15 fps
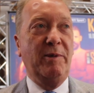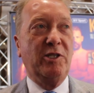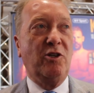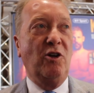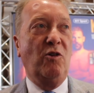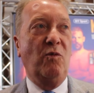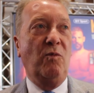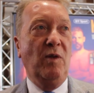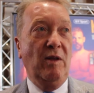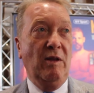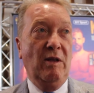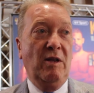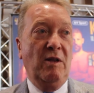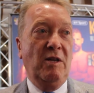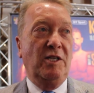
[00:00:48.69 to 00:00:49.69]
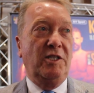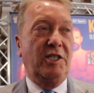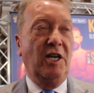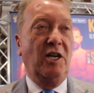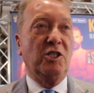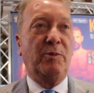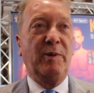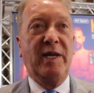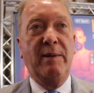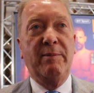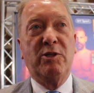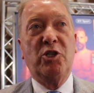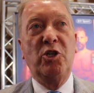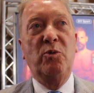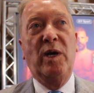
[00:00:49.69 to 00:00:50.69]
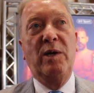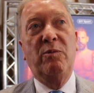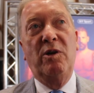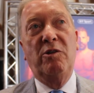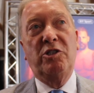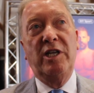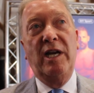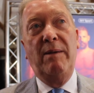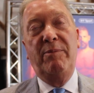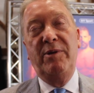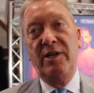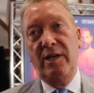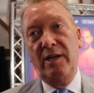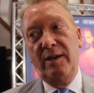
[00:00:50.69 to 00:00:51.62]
He's got a chance to become a two-weight world champion,